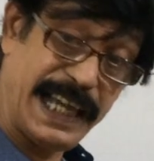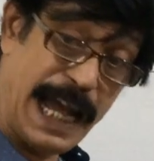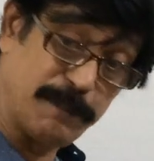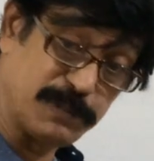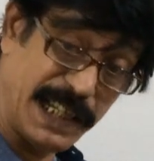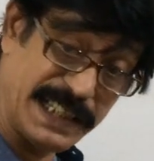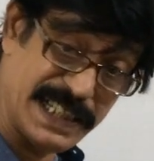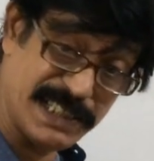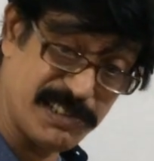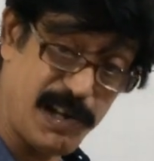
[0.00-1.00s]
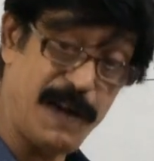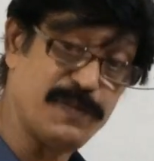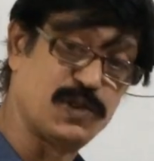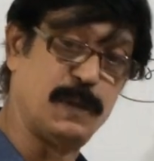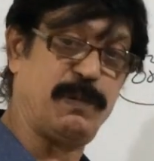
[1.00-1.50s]
capitalization of
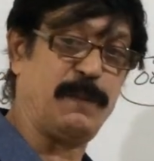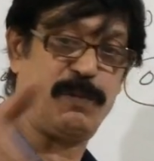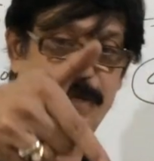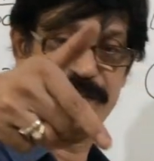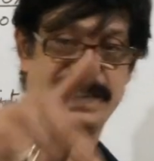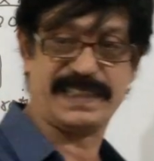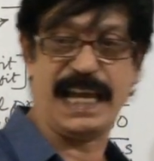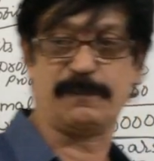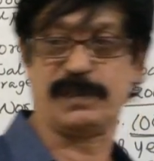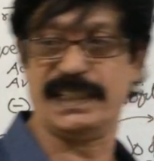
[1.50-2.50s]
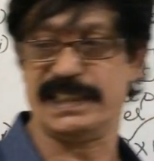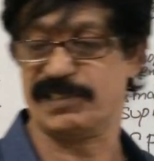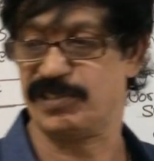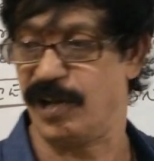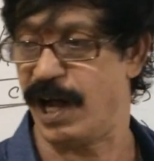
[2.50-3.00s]
super profits.
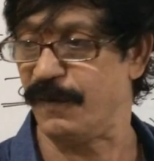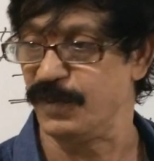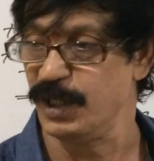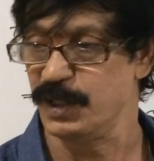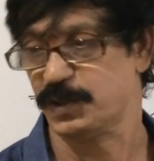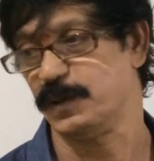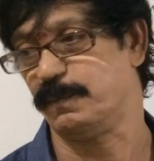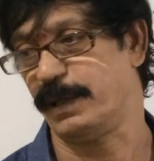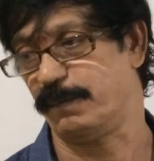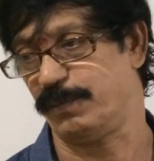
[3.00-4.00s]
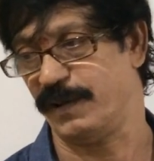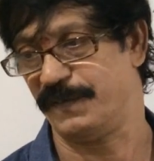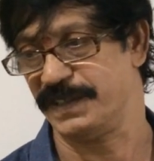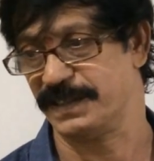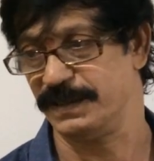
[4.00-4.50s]
Capitalization of super
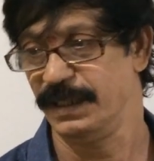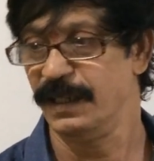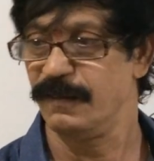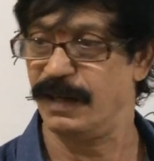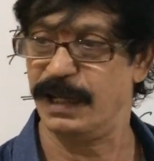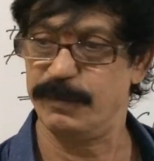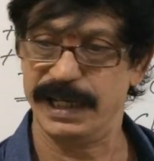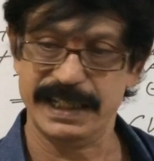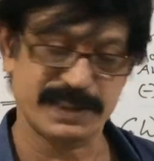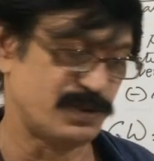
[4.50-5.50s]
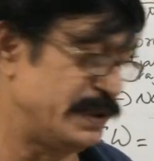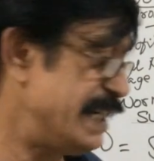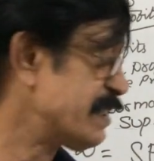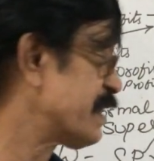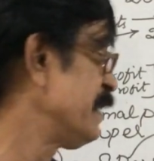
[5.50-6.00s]
profits. Well, my dear
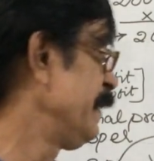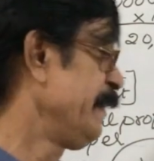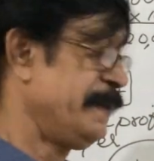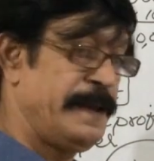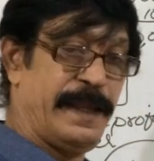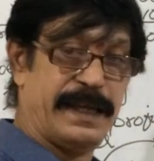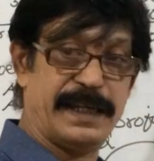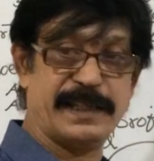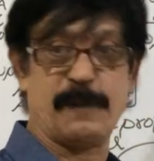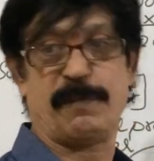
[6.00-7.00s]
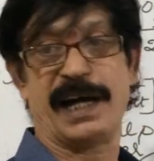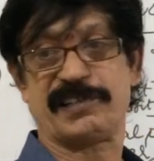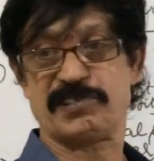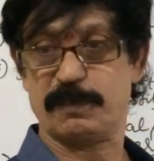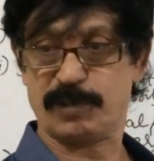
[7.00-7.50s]
students, in the
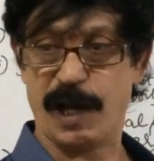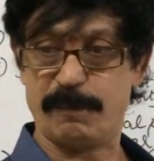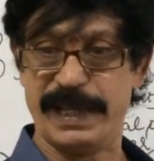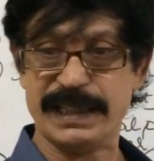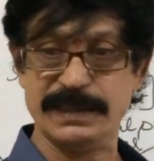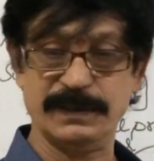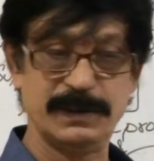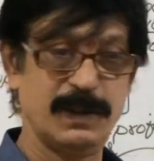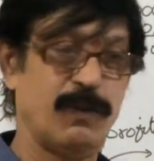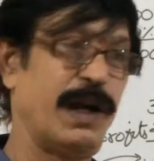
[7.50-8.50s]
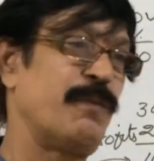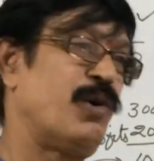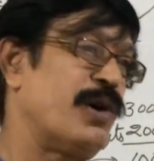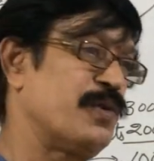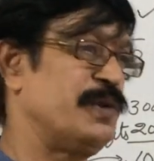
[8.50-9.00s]
partnership topic, one
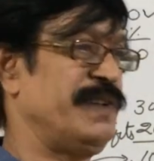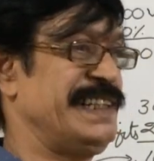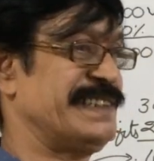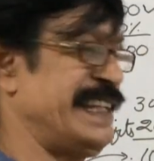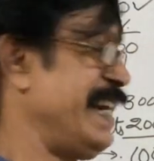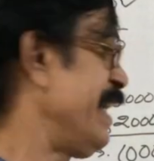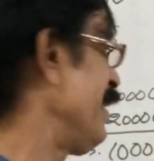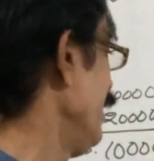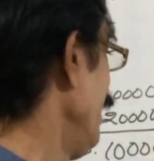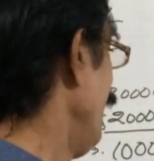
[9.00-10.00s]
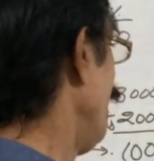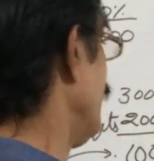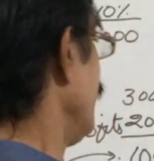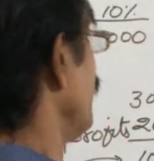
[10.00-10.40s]
more goodwill is there. What